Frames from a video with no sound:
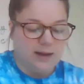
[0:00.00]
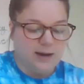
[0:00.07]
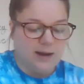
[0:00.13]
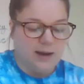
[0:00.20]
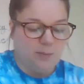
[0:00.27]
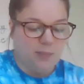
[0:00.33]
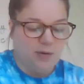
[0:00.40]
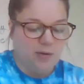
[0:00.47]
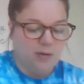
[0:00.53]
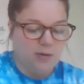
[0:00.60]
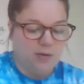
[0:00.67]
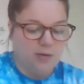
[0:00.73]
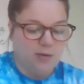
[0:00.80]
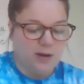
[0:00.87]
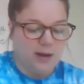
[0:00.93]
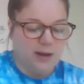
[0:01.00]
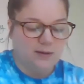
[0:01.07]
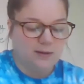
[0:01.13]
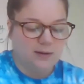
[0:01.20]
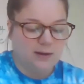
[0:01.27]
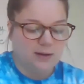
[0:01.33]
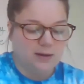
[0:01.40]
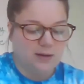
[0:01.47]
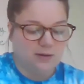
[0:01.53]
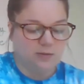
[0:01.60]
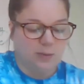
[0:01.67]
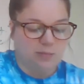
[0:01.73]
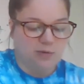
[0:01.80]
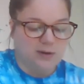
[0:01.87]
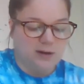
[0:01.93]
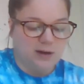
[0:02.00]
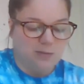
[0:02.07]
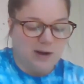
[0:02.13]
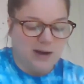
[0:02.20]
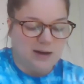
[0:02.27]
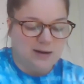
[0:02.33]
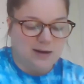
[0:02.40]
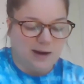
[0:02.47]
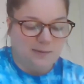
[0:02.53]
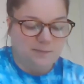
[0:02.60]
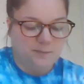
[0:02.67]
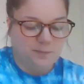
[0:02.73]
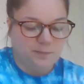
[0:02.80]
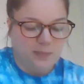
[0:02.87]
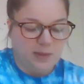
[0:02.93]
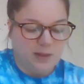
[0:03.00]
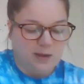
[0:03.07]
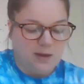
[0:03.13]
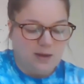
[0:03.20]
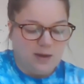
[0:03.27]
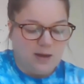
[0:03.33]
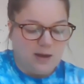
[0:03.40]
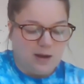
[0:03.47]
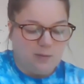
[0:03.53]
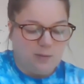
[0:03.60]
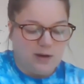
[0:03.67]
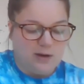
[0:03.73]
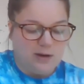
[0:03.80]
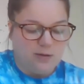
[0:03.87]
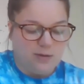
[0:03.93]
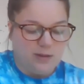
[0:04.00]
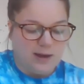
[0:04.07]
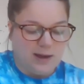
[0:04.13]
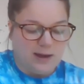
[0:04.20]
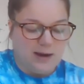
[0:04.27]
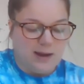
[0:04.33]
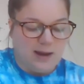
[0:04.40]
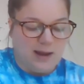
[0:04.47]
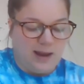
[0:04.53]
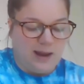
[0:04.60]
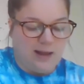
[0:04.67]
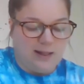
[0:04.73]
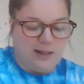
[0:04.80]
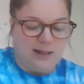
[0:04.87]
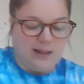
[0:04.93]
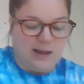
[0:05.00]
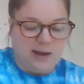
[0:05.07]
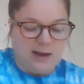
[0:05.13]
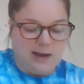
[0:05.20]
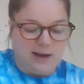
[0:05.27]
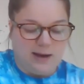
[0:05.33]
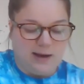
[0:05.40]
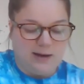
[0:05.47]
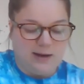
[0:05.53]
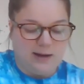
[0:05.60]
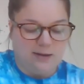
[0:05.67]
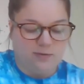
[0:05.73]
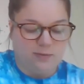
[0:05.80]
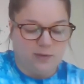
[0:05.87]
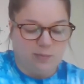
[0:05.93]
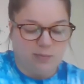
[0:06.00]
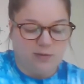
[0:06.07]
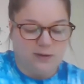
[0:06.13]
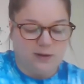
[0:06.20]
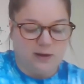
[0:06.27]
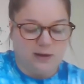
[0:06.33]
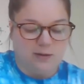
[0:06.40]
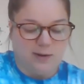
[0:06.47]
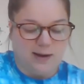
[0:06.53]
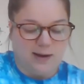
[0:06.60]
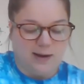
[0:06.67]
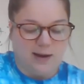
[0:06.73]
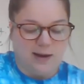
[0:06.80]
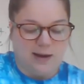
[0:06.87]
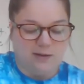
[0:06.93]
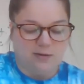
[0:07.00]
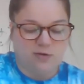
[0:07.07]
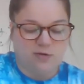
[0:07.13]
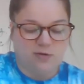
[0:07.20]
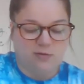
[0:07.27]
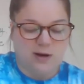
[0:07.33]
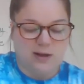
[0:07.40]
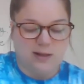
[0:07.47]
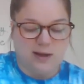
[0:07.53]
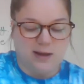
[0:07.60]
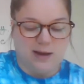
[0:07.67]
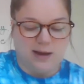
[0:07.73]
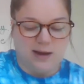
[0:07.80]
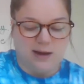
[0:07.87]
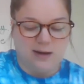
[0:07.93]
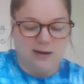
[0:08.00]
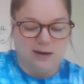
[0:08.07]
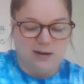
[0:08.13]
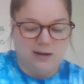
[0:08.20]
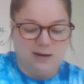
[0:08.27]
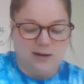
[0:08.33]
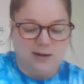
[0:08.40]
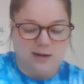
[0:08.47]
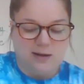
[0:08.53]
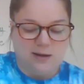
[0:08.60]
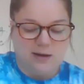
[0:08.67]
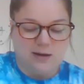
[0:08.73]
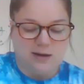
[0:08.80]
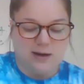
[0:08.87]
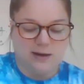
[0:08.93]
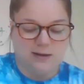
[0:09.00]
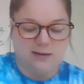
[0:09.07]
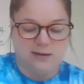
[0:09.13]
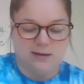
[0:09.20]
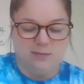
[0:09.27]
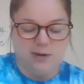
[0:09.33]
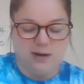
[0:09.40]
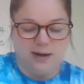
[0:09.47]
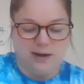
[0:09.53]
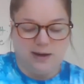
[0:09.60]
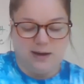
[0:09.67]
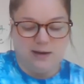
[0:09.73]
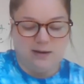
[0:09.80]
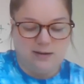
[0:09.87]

a point is represented by a dot. And we know that a line is represented by a straight line connected by